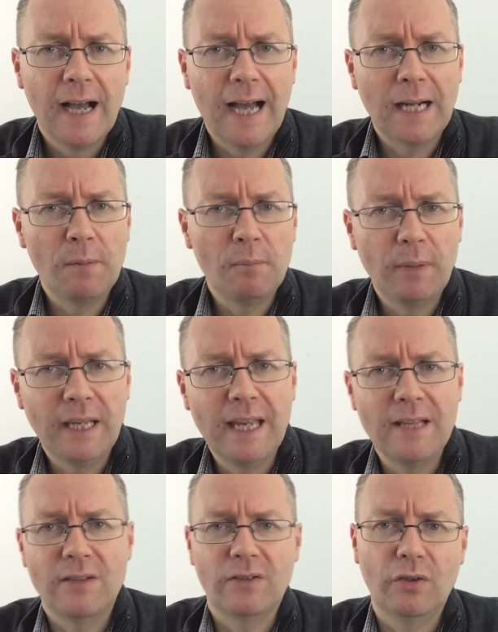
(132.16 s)
and it
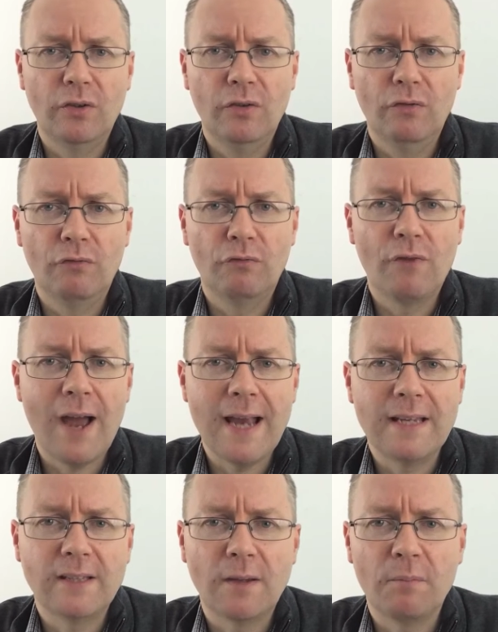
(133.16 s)
begins to
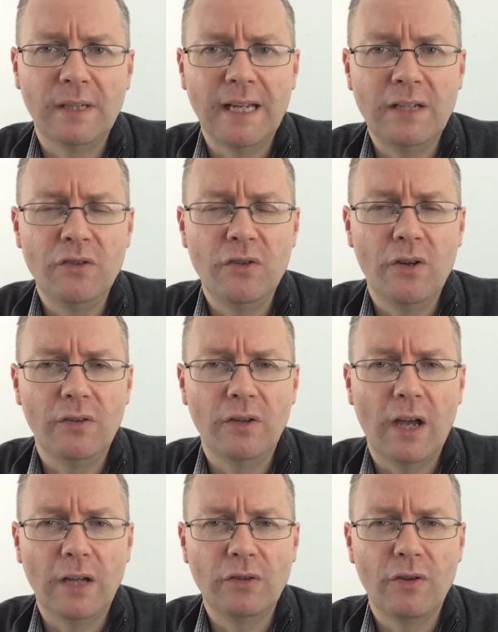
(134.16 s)
rise something in you,
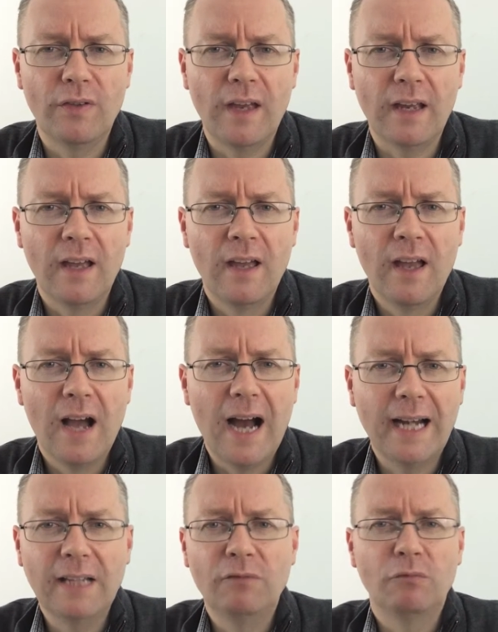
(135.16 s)
and you think,
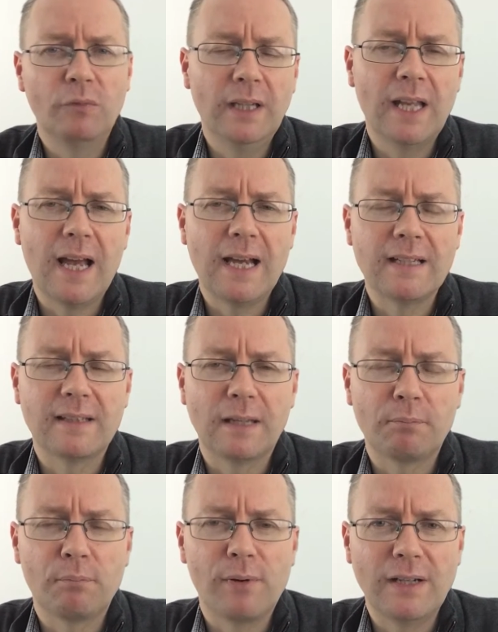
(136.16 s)
I didn't realize
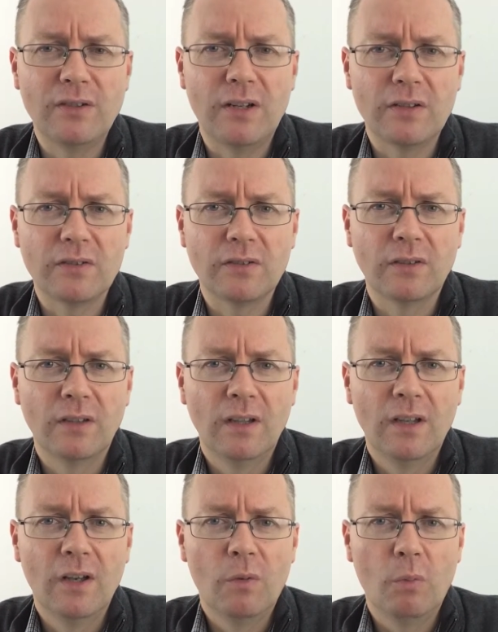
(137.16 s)
that prejudice
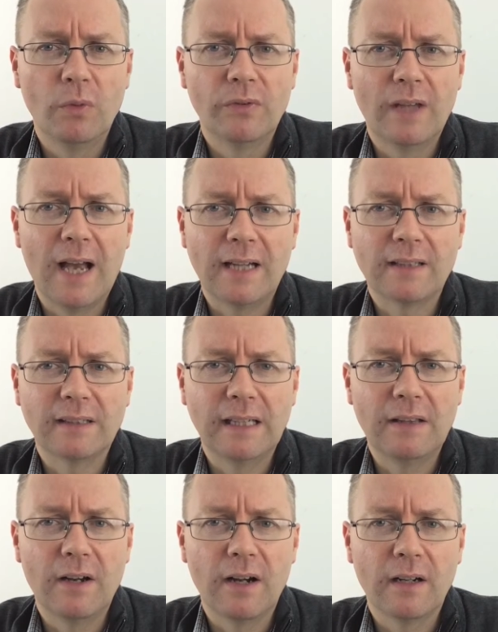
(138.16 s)
was actually
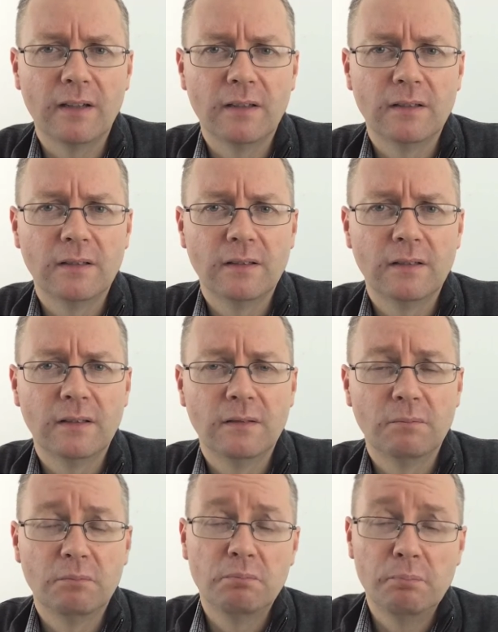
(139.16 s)
there.
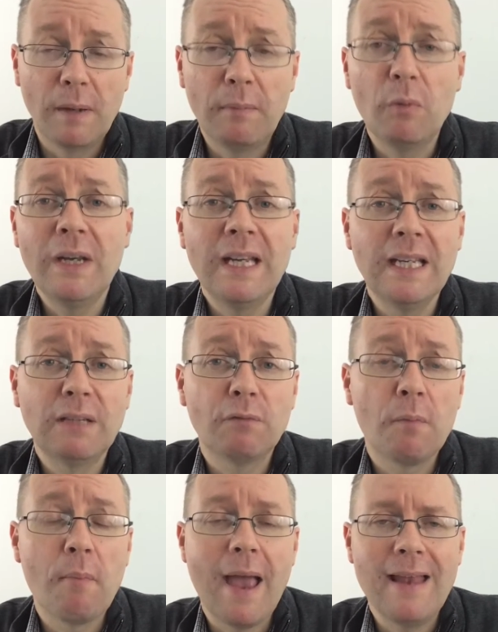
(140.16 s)
Maybe we need to
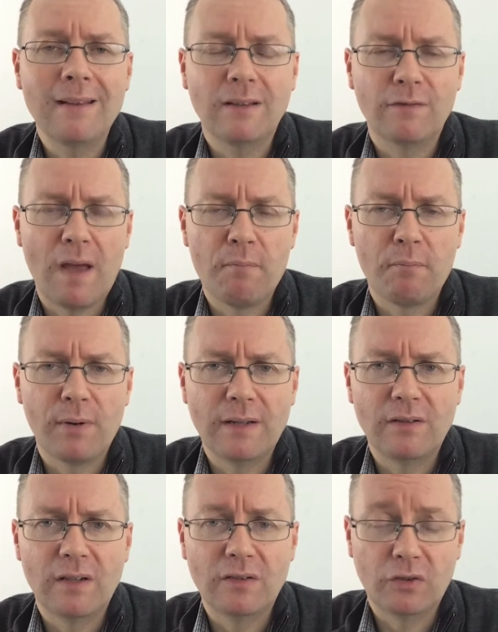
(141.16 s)
repent of that
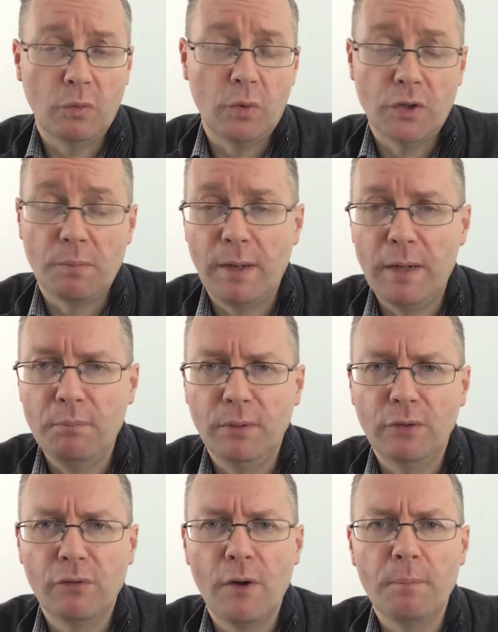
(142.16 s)
prejudice towards a people
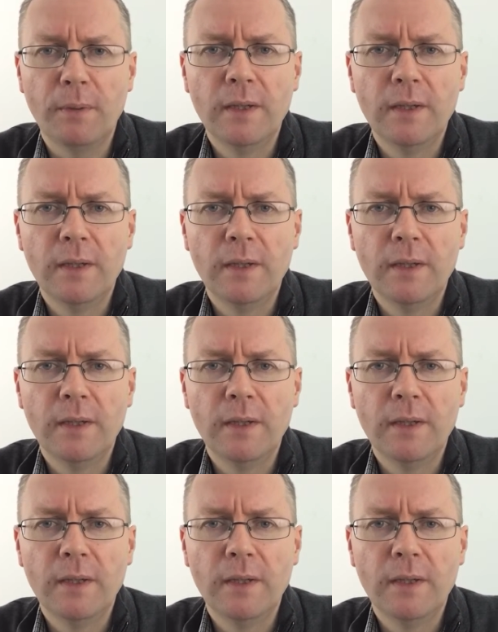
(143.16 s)
group,